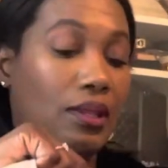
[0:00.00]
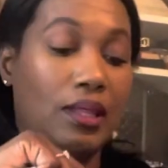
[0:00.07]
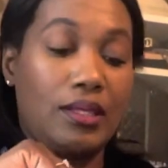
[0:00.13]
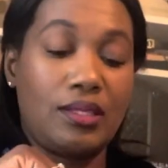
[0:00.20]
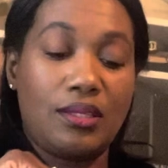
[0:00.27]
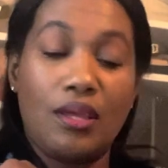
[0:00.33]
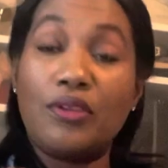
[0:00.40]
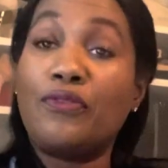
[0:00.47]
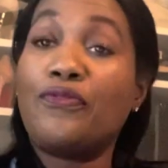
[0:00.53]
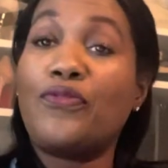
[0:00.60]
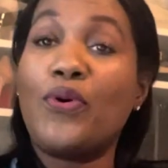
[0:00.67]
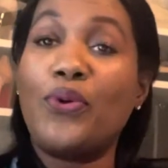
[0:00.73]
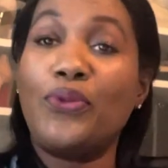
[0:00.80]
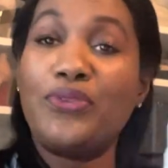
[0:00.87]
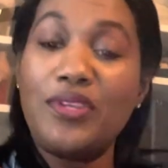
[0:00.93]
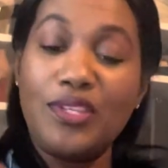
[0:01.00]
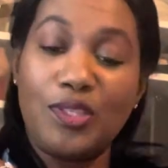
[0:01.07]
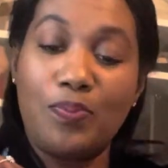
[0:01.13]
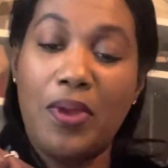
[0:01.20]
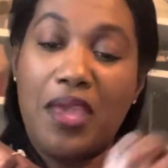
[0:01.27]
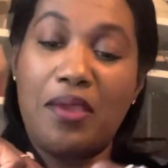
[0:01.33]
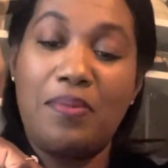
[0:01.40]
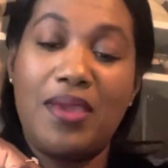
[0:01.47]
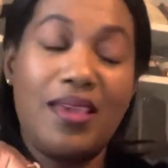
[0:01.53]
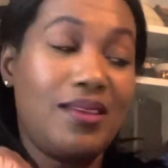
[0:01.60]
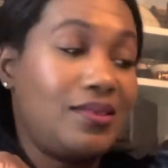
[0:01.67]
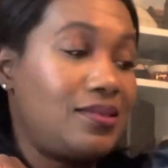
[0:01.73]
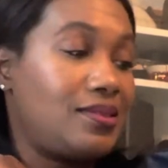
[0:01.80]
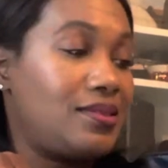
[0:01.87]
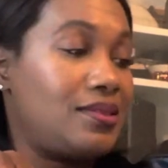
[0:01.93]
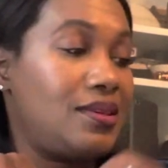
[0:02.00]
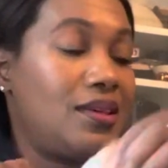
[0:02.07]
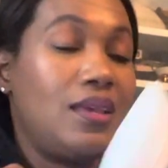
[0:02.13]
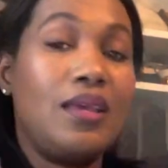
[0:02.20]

let's unfold these babies.